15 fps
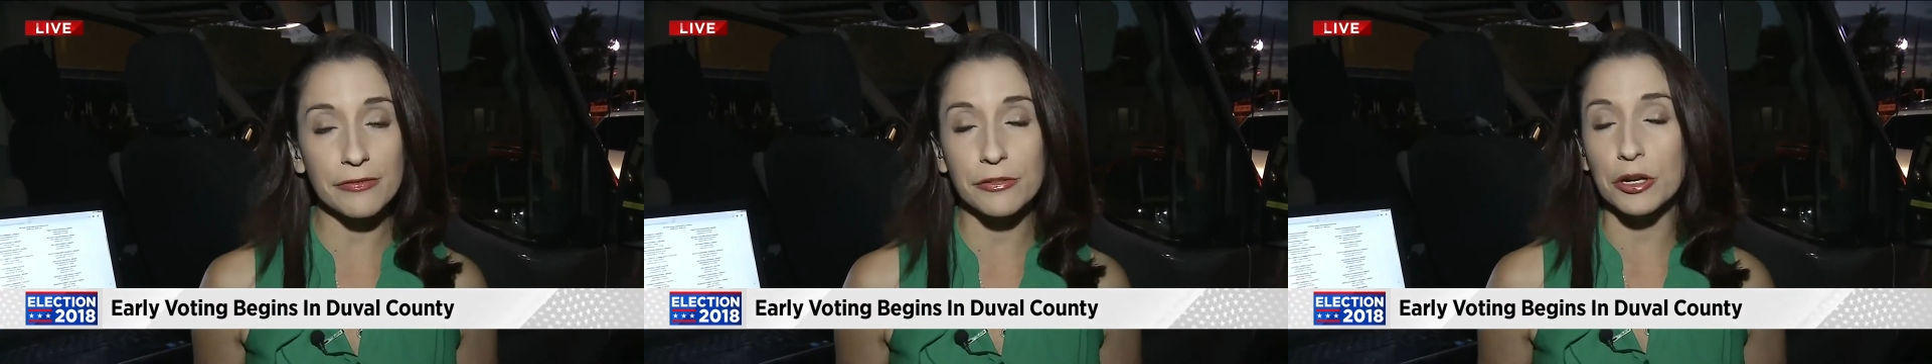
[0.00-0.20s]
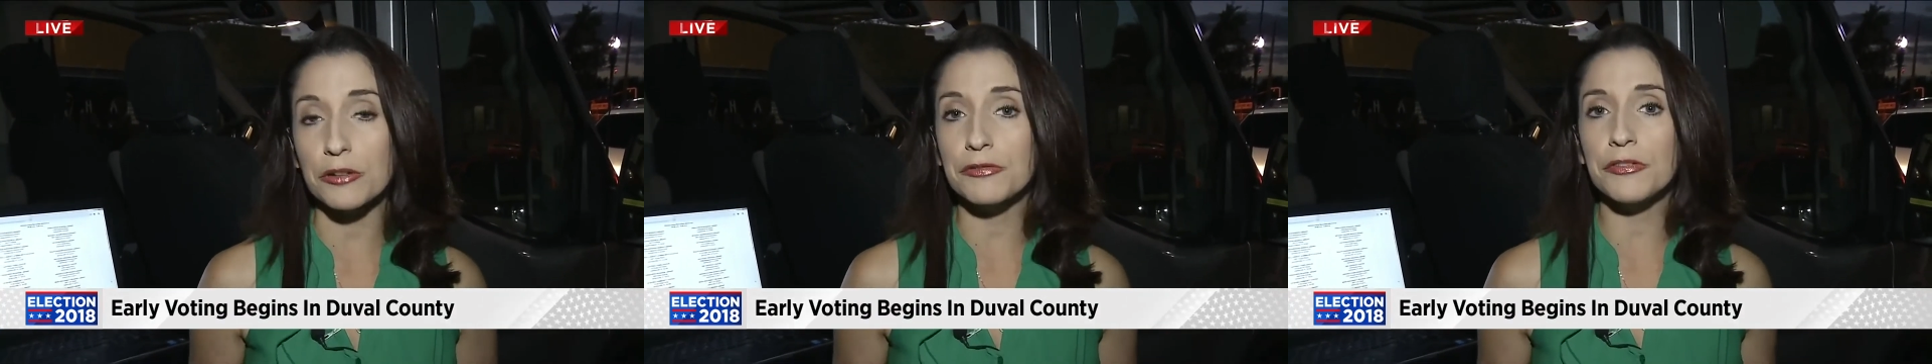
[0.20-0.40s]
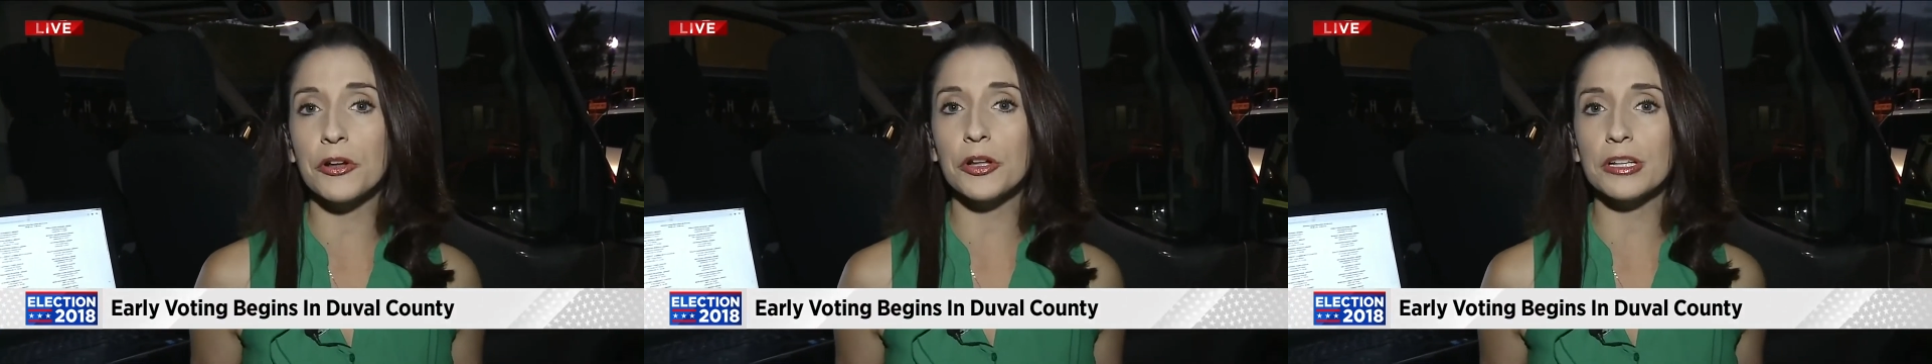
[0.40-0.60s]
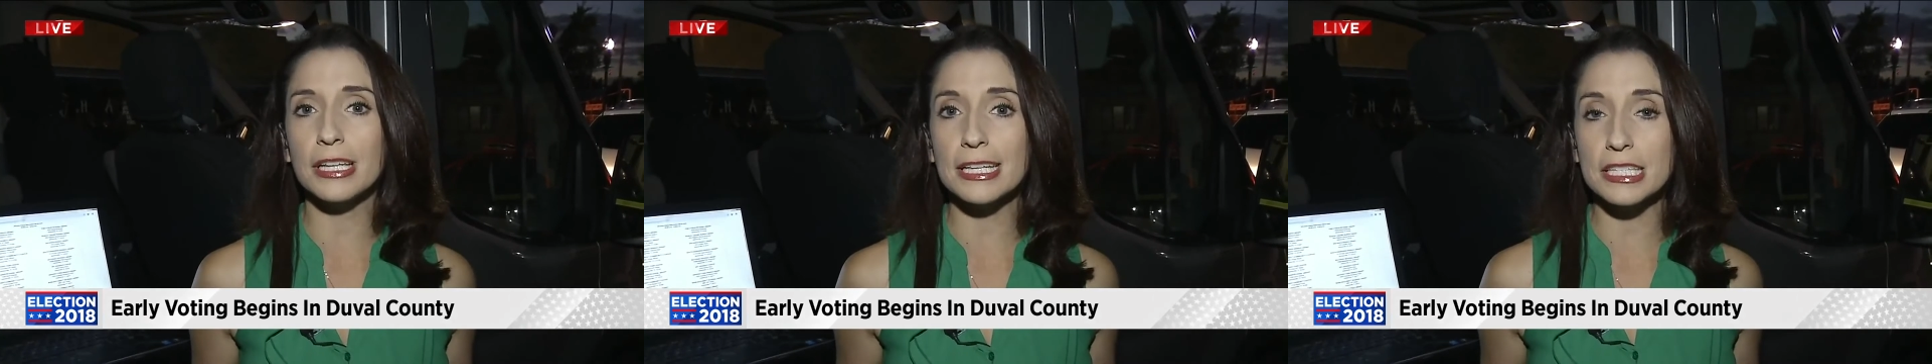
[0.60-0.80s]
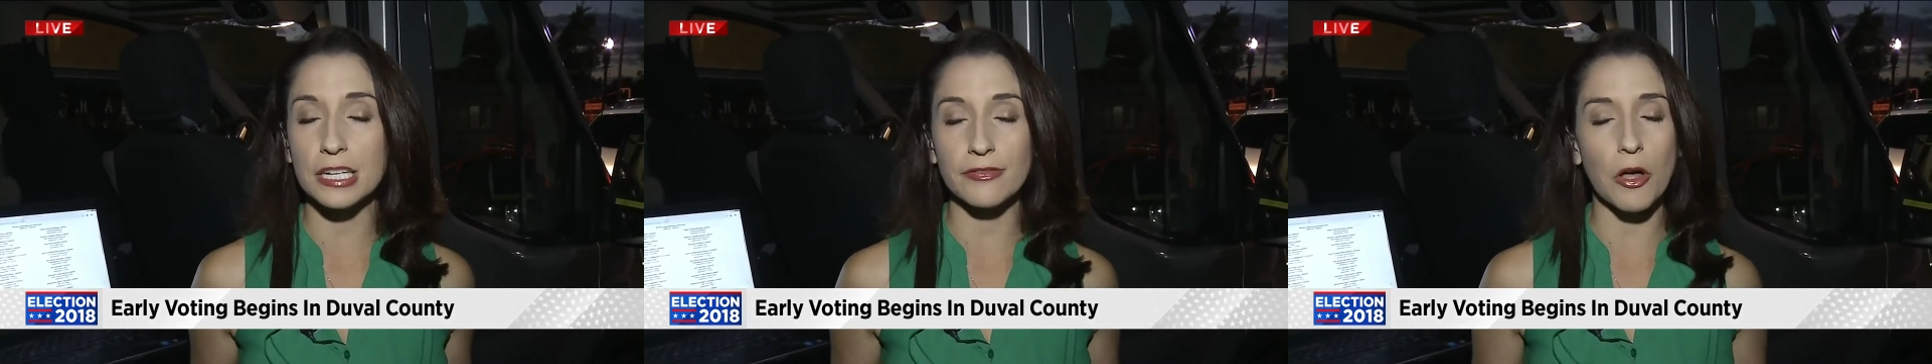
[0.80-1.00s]
For a full
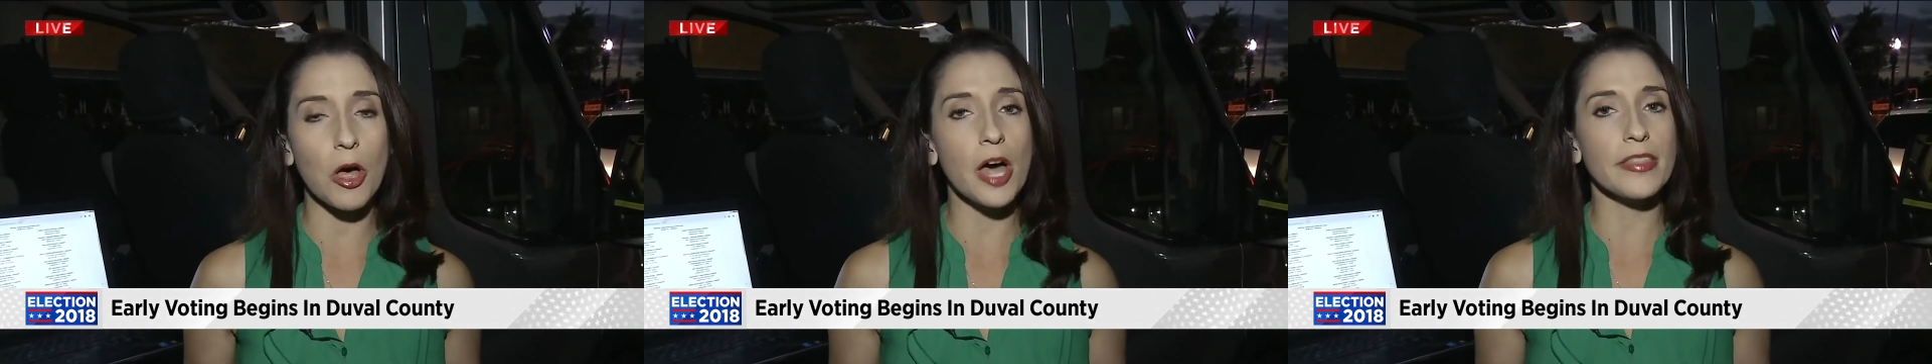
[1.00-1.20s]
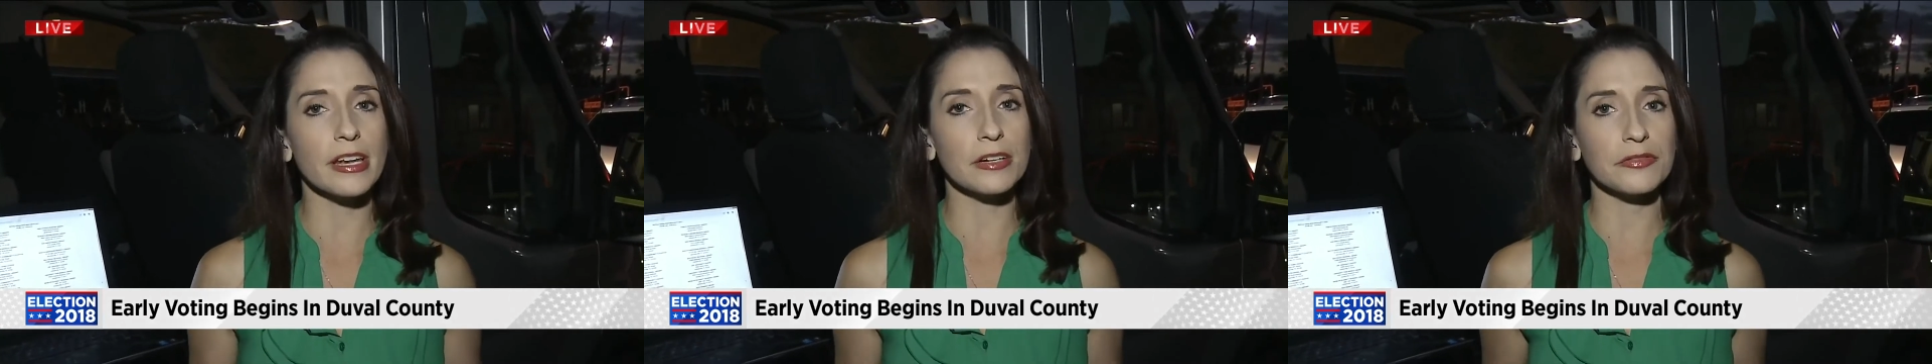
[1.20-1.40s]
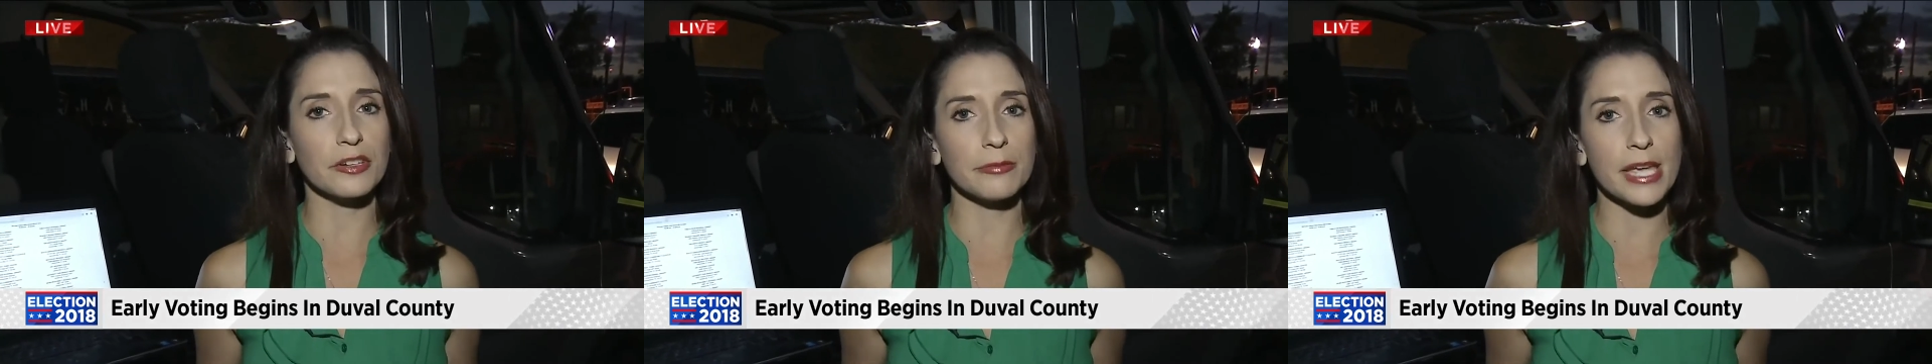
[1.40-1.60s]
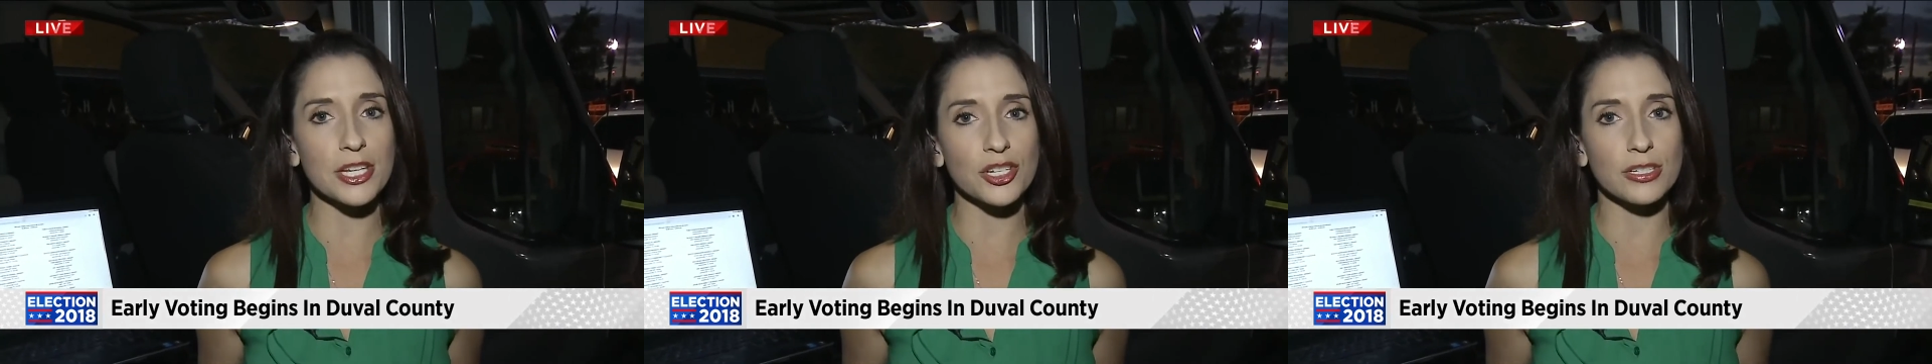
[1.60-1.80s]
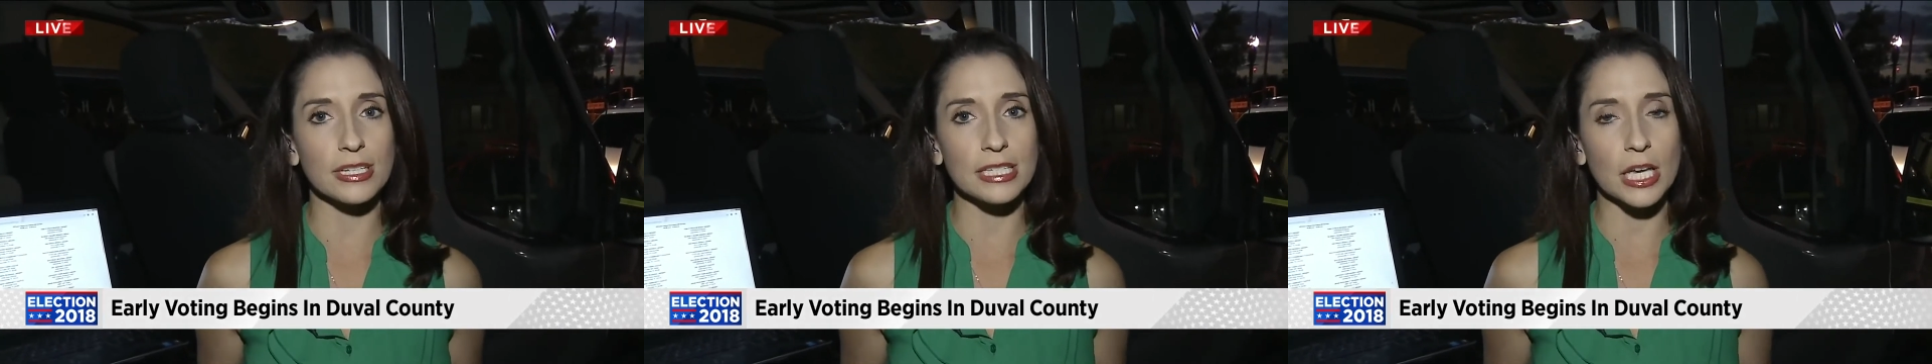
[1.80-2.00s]
list of all that
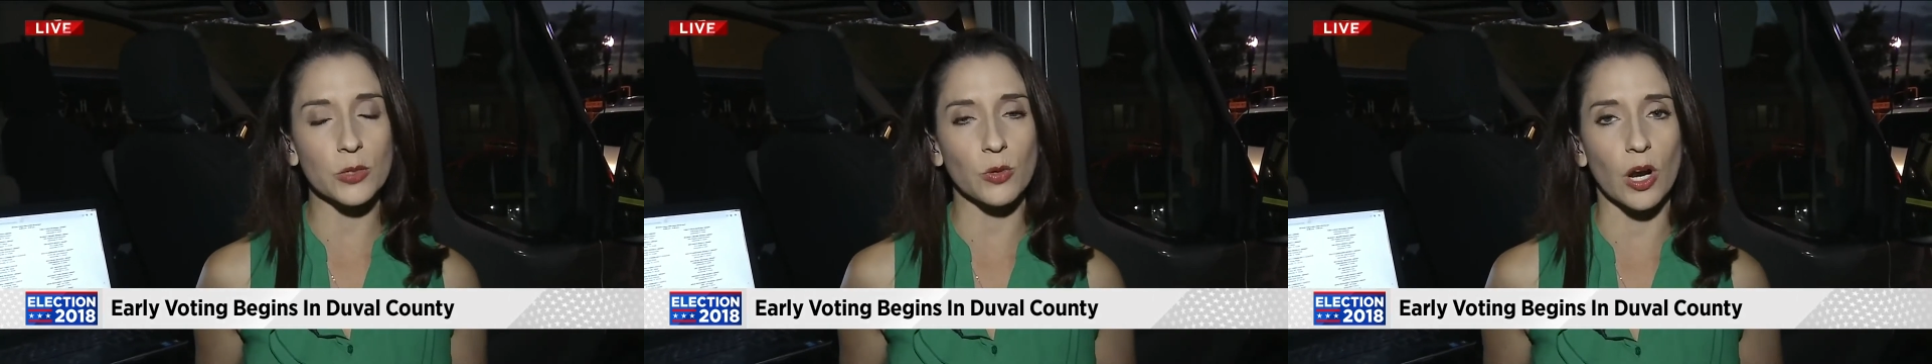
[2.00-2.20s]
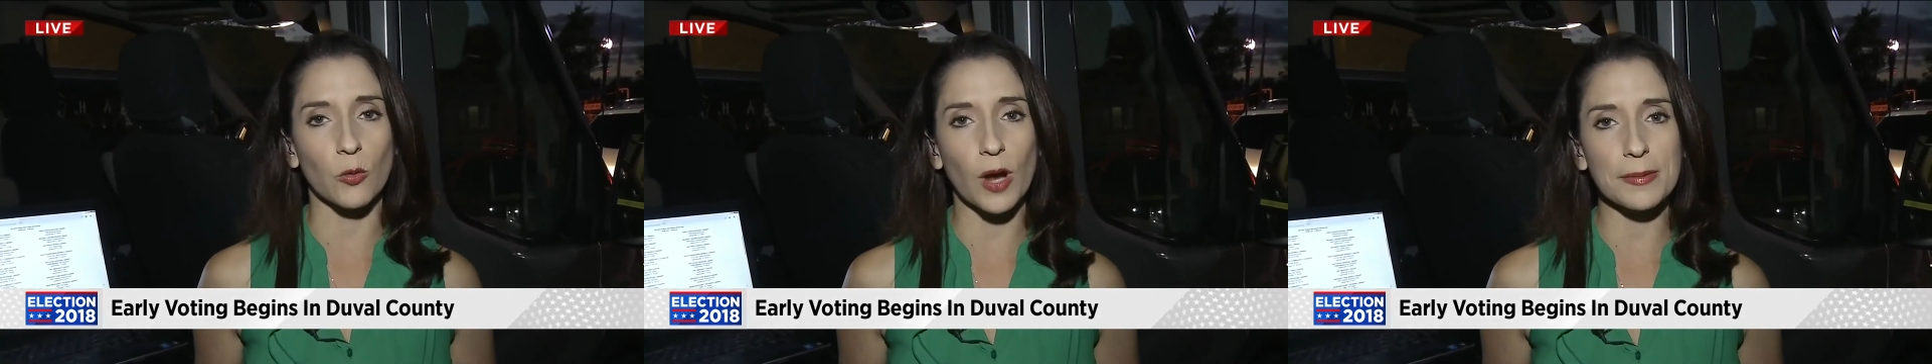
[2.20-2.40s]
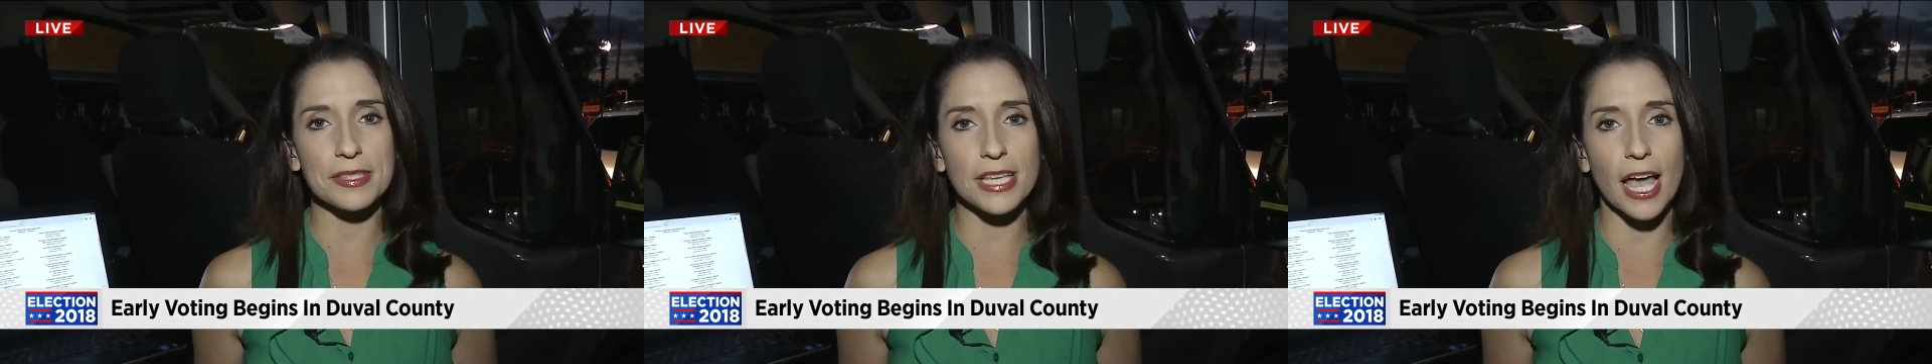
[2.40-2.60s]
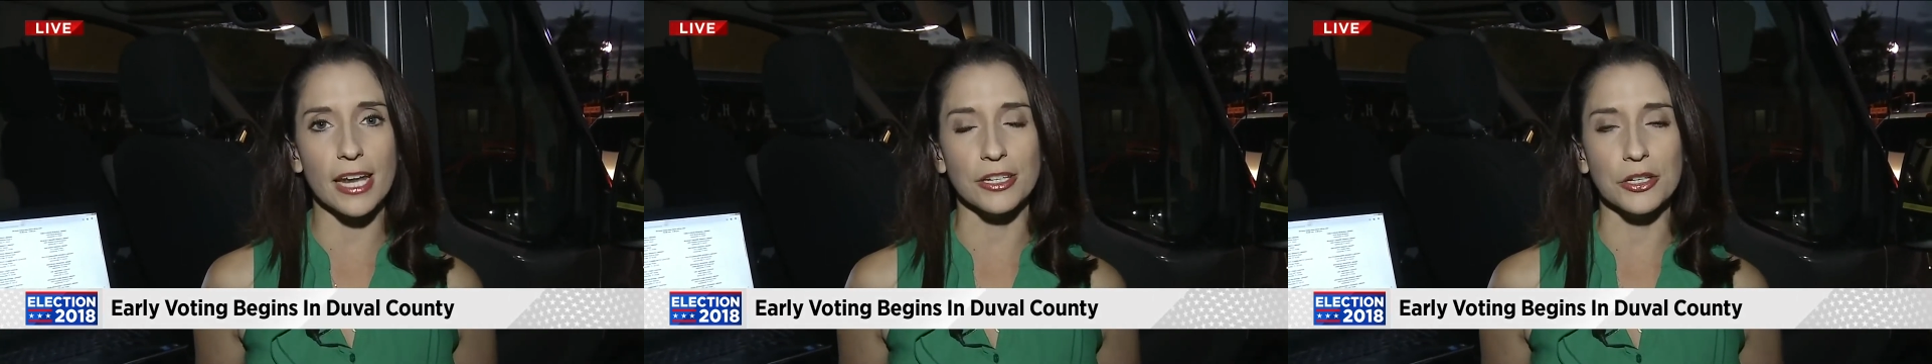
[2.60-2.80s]
information, just head to our website,